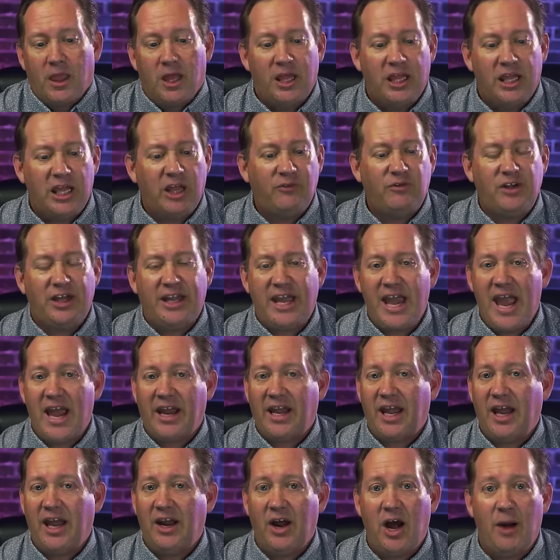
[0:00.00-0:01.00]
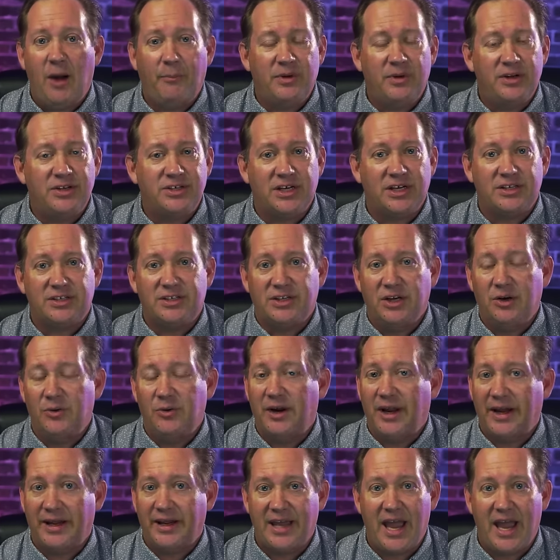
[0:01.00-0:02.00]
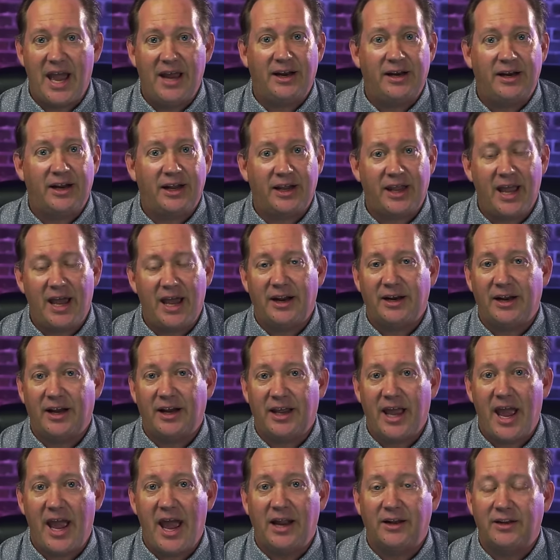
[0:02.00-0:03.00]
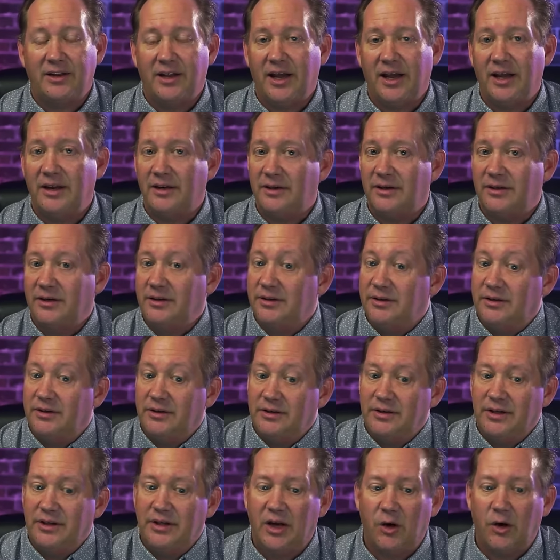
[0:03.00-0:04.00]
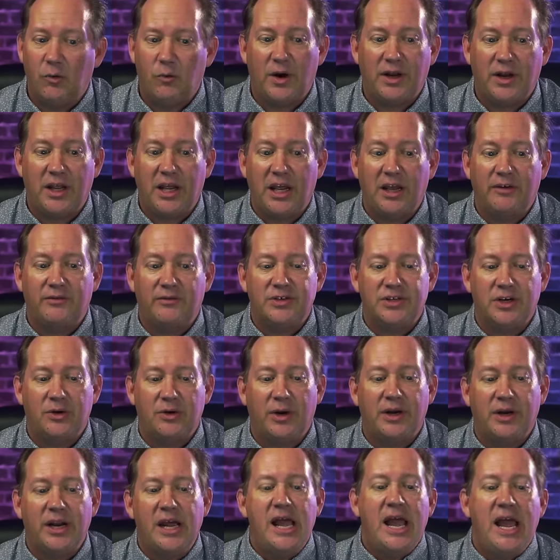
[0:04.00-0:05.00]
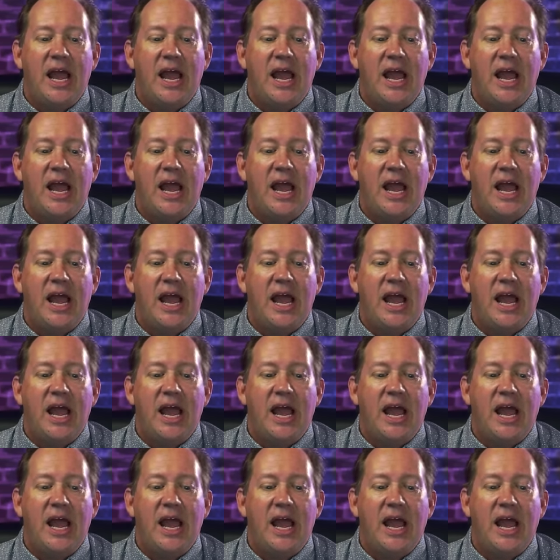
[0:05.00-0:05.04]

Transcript: If you can't get up and just do it again and again and again, then, what are you even doing?